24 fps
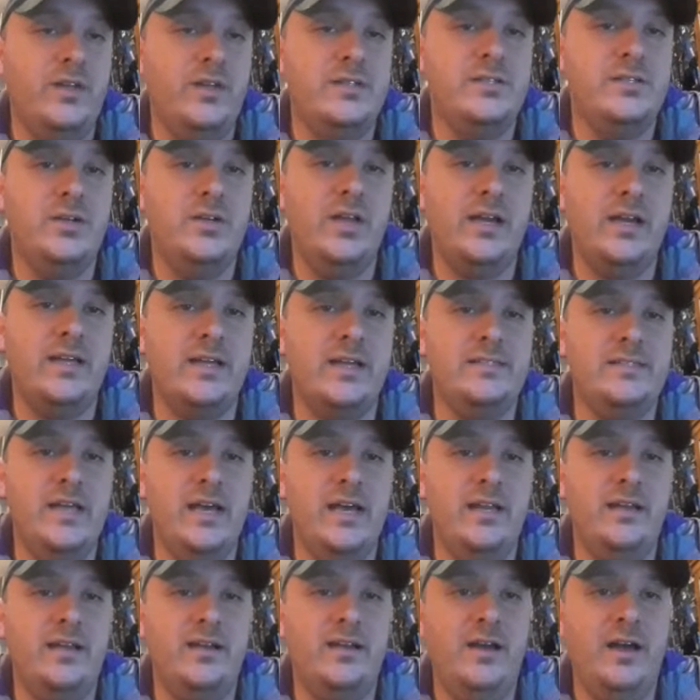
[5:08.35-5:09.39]
So, like I
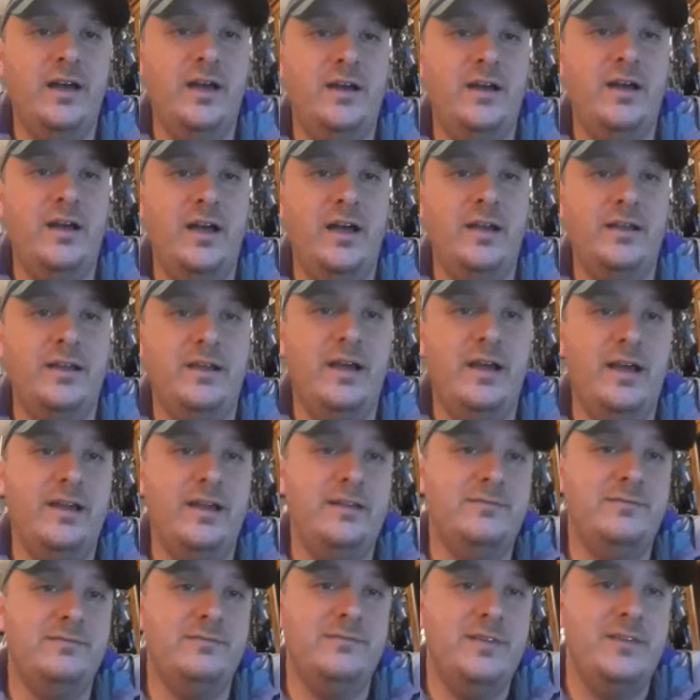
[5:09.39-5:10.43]
said, uh, I,
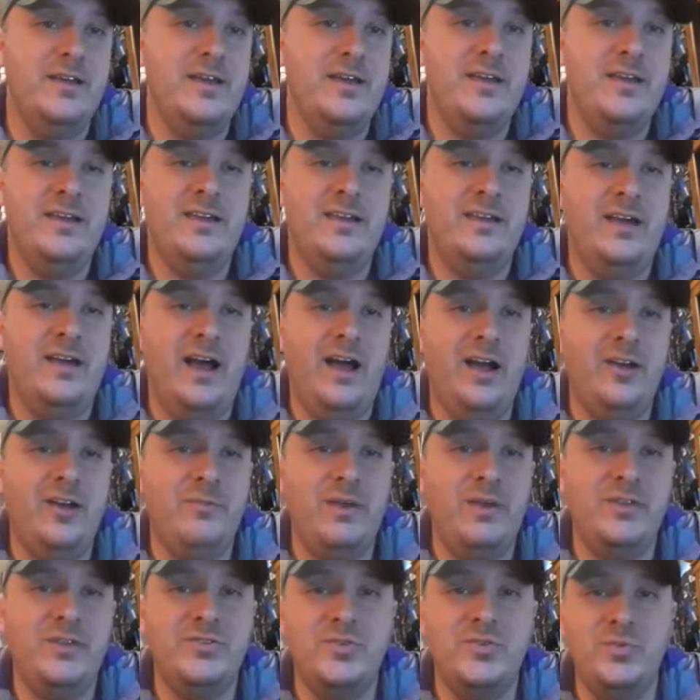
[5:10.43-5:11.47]
I,
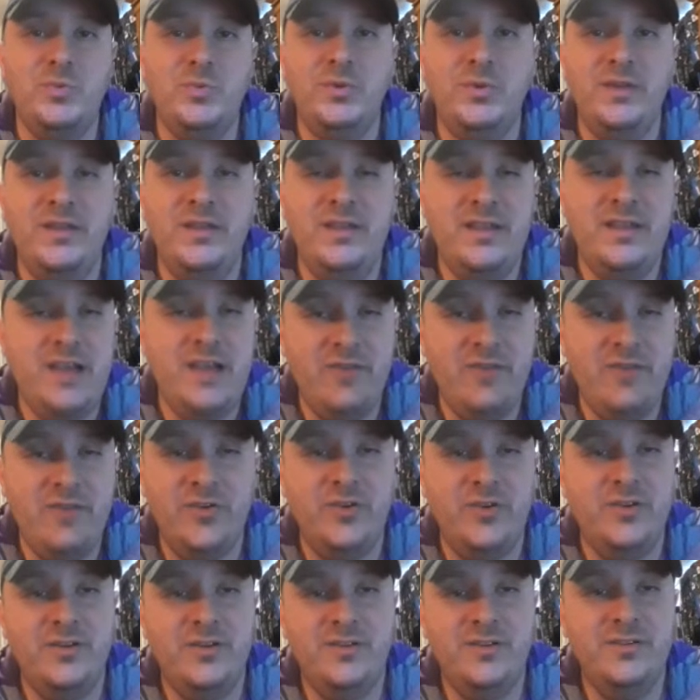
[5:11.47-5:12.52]
Iron Man 2 will
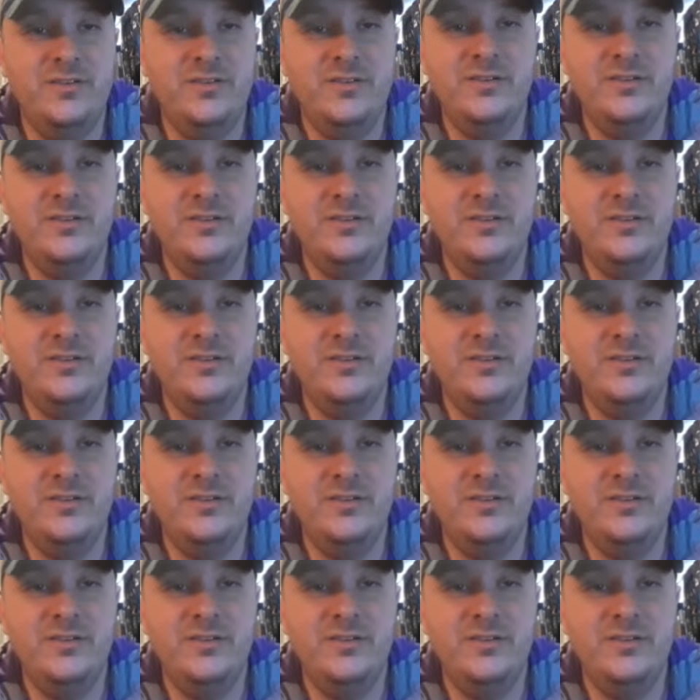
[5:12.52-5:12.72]
never